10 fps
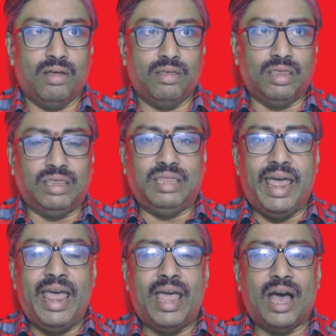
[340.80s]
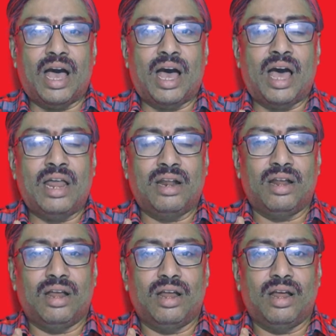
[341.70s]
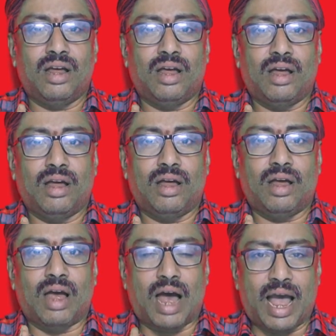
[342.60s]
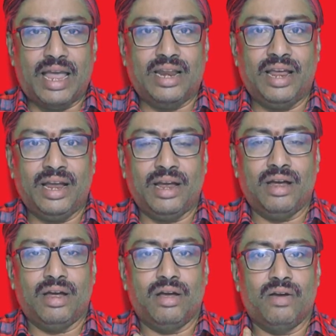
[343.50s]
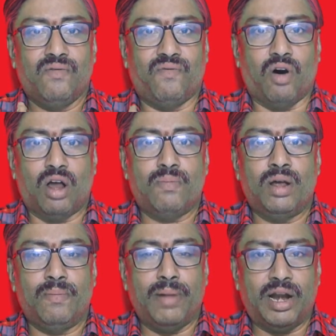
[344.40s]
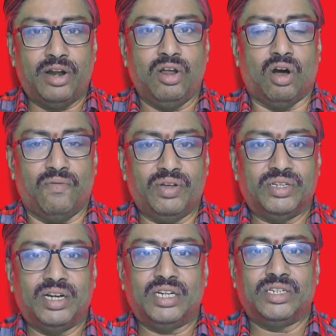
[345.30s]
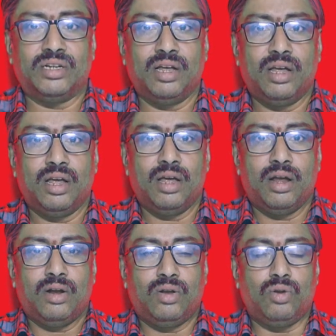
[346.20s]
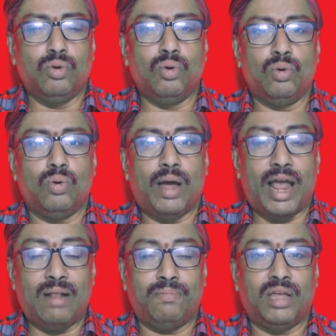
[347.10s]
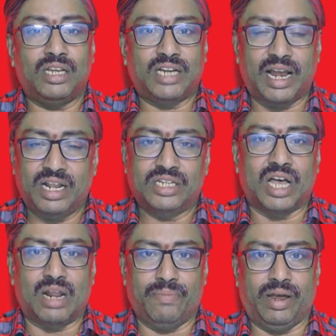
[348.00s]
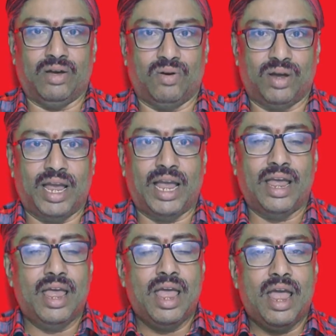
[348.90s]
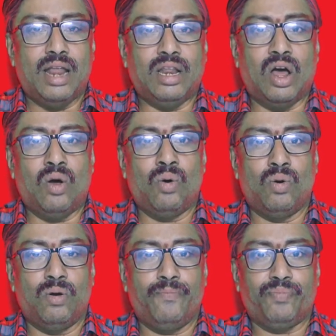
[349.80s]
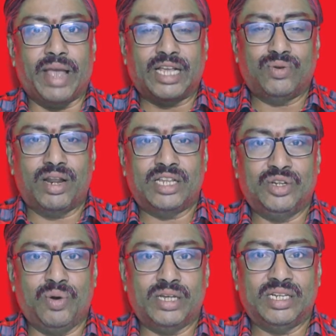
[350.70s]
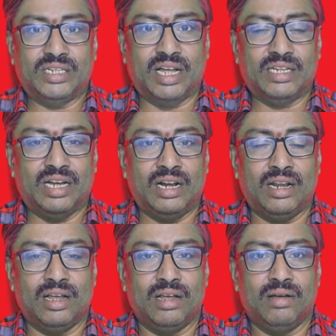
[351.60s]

they are hiring former military officers to help the Chinese army. Okay, now as far as US is concerned,